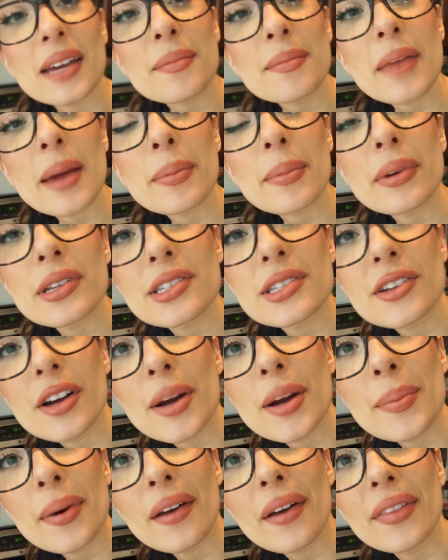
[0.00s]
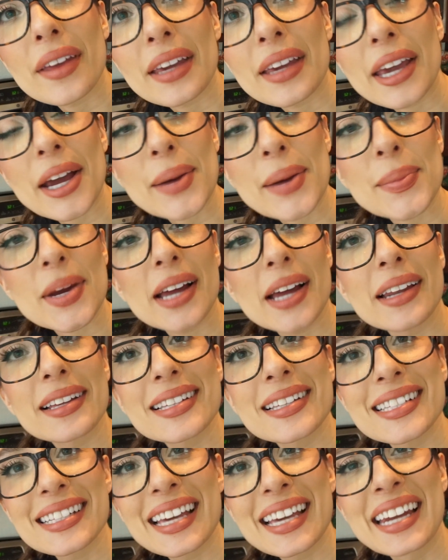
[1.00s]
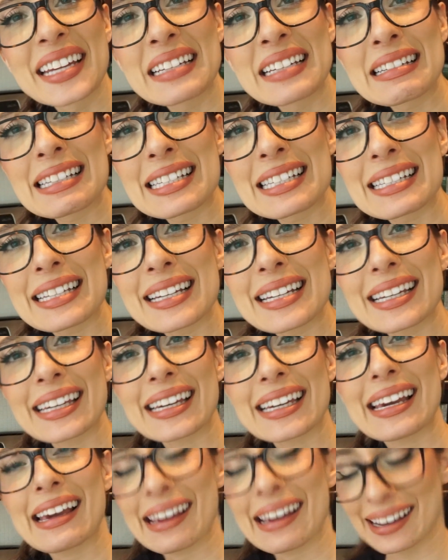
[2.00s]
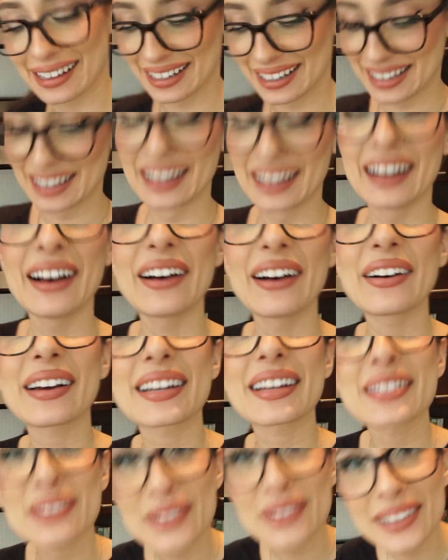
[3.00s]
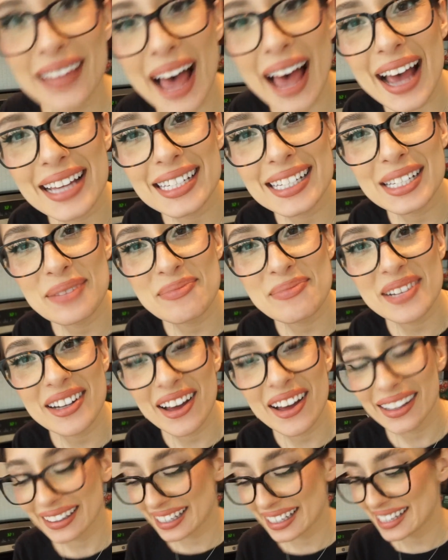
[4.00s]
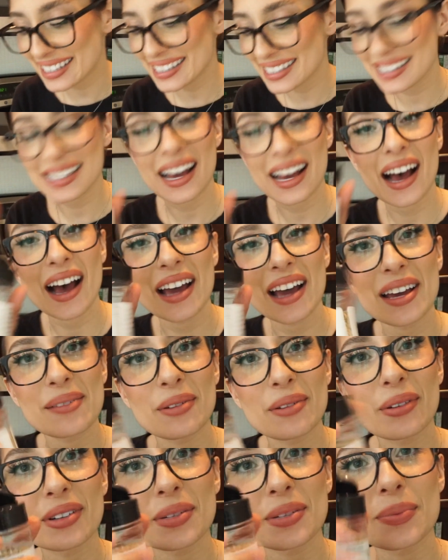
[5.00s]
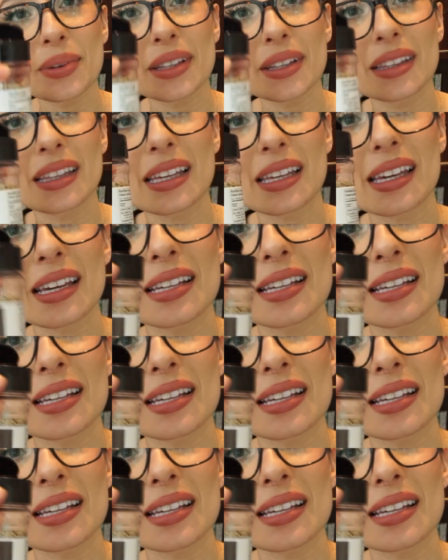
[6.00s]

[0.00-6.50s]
maple syrup on the camera and it's getting sticky. Okay, so last but not least, I am going to put the